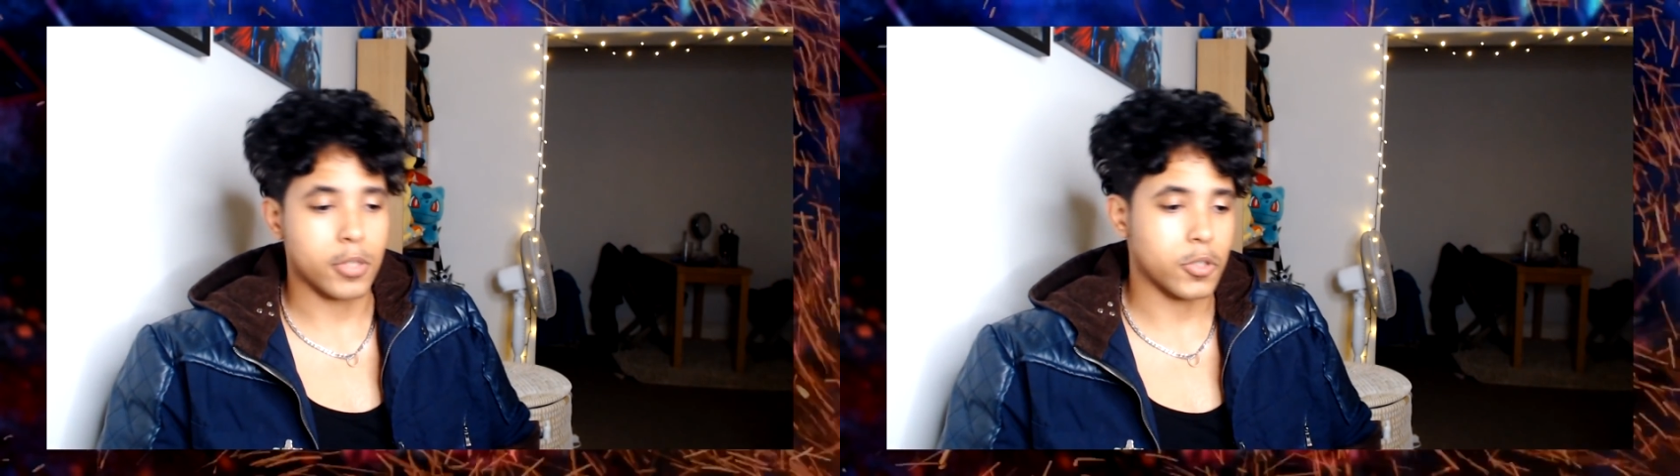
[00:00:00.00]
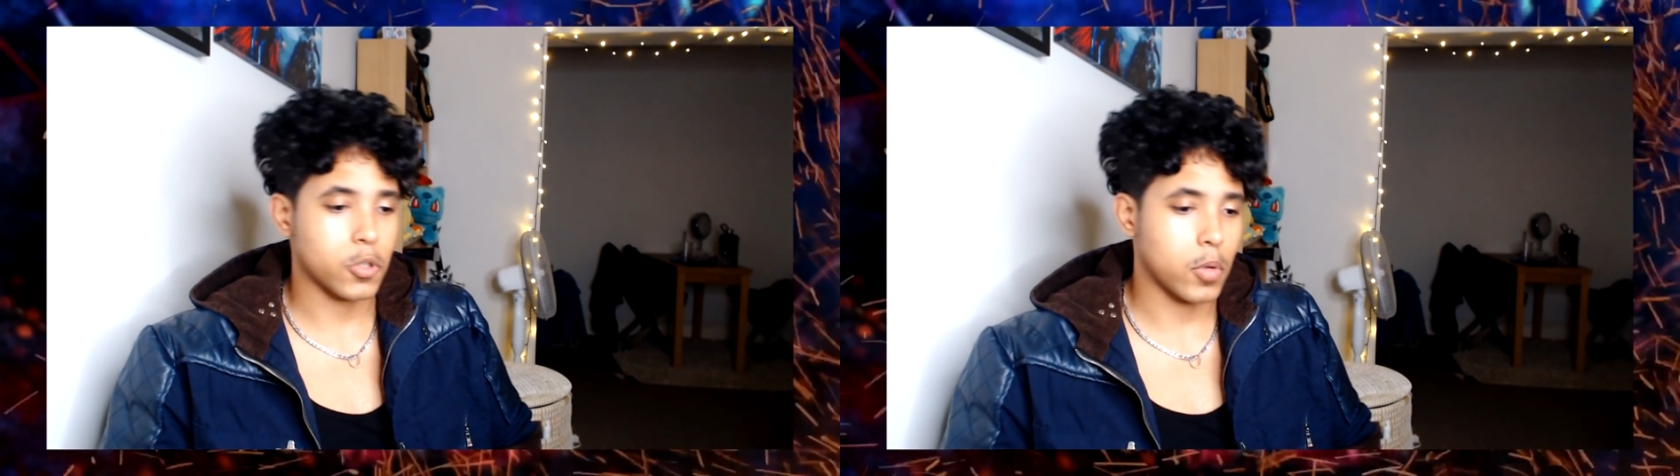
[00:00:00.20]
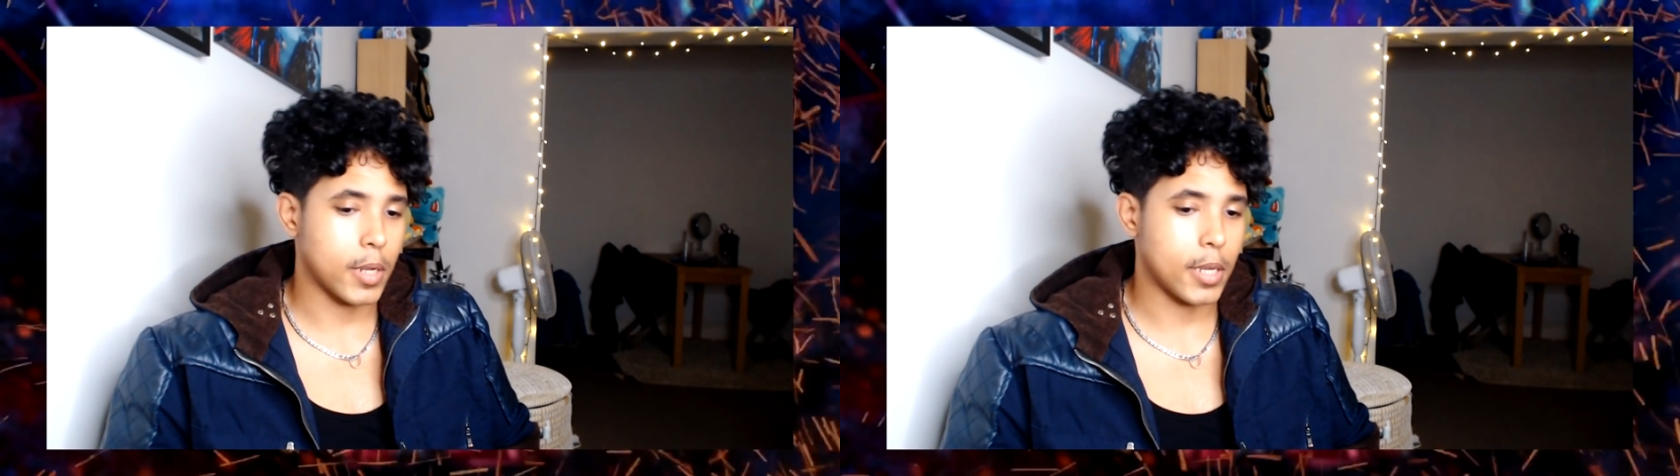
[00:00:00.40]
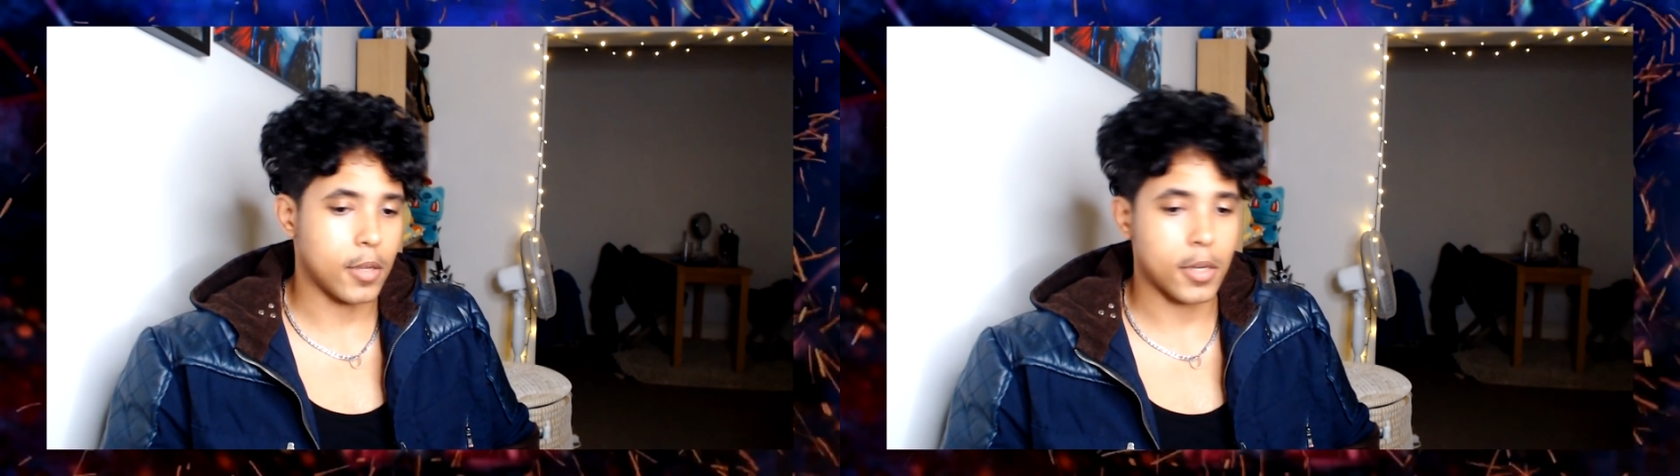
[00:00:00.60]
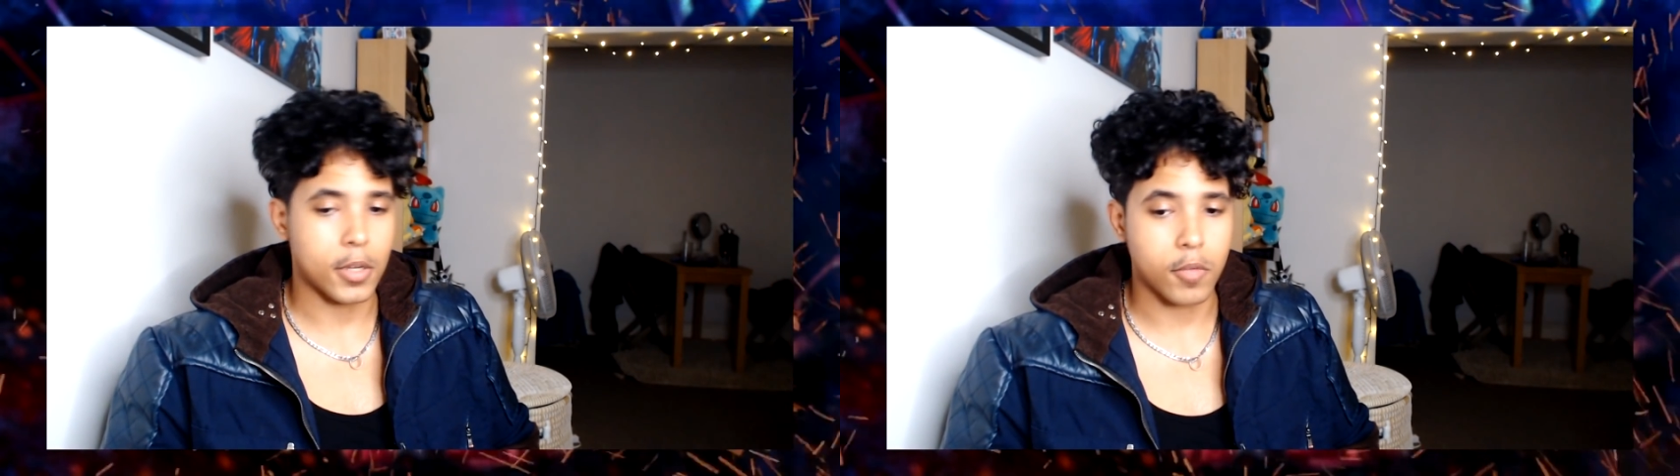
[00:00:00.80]
So
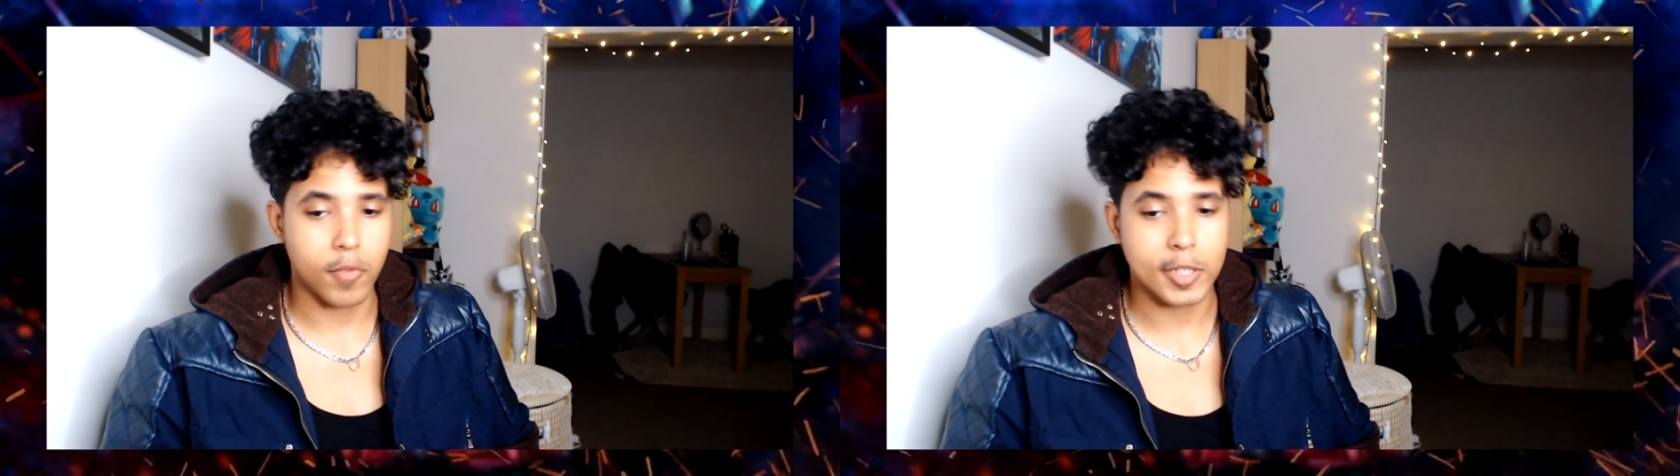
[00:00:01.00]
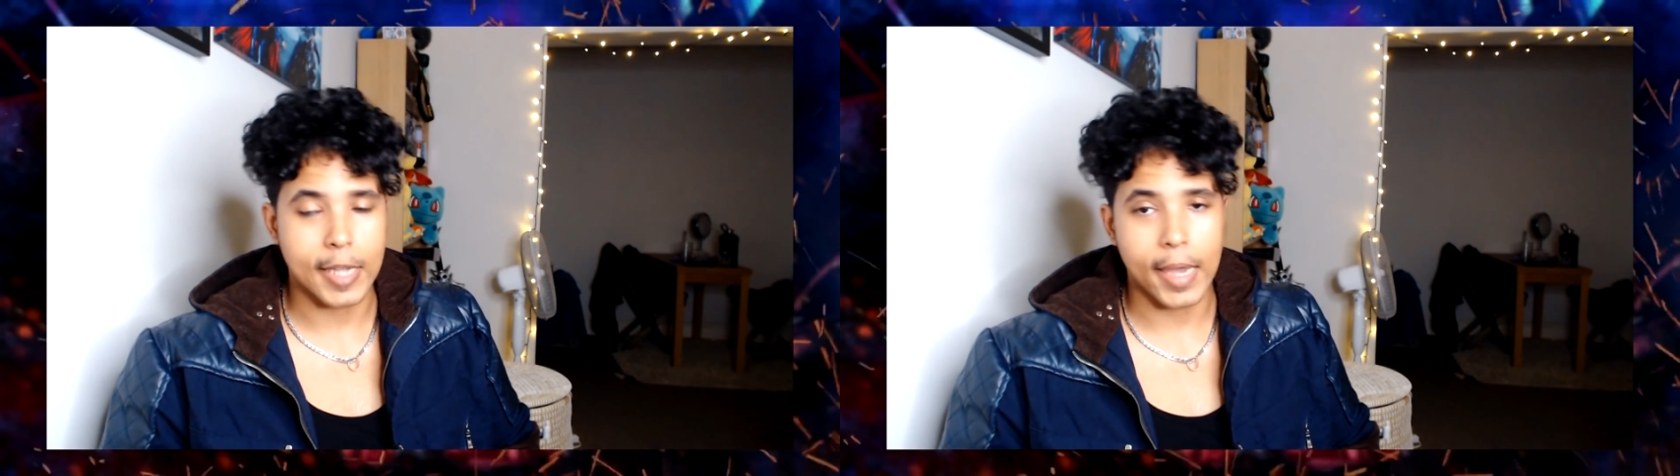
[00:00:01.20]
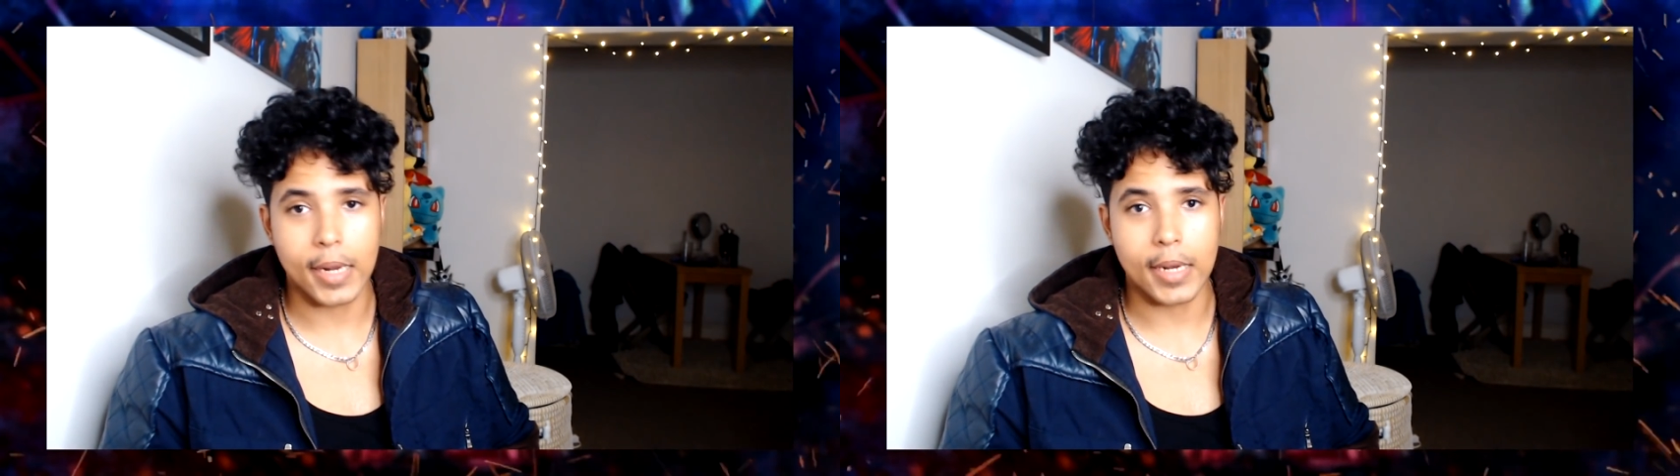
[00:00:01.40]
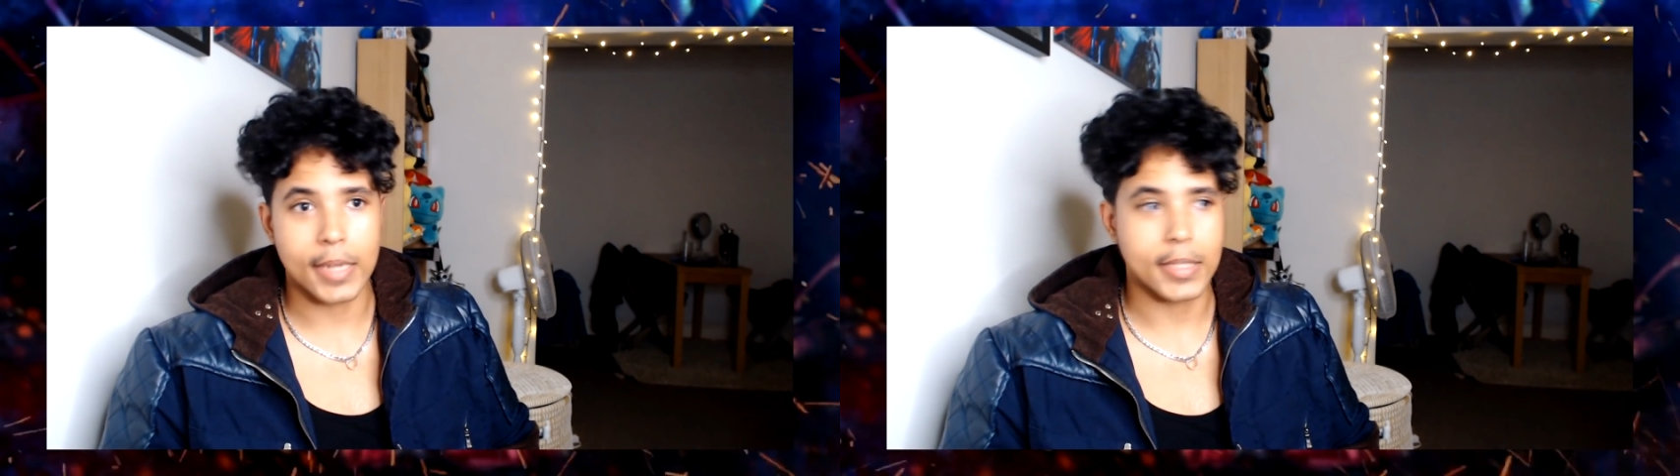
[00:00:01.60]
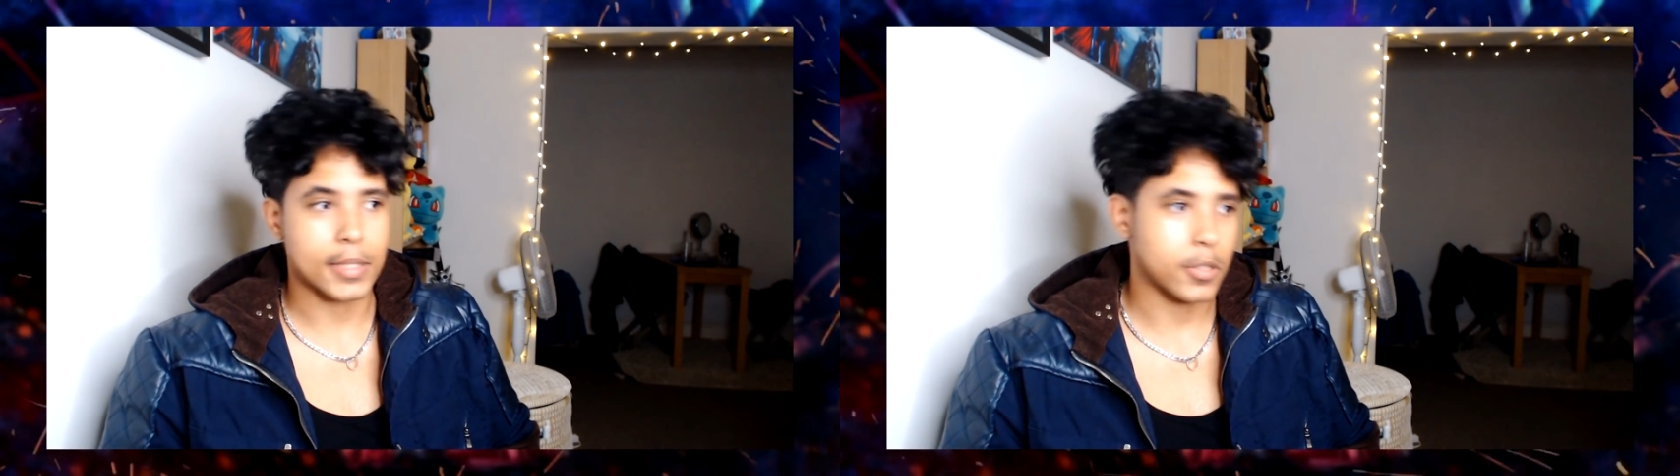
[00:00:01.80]
surely, you know, you risk
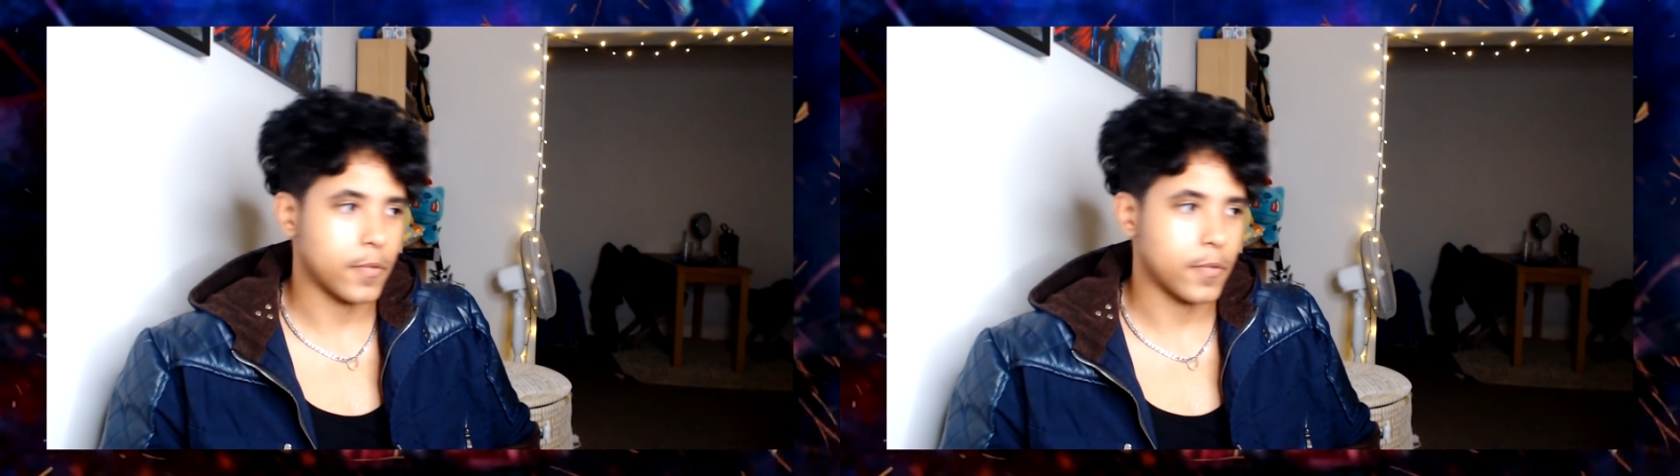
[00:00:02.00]
alienating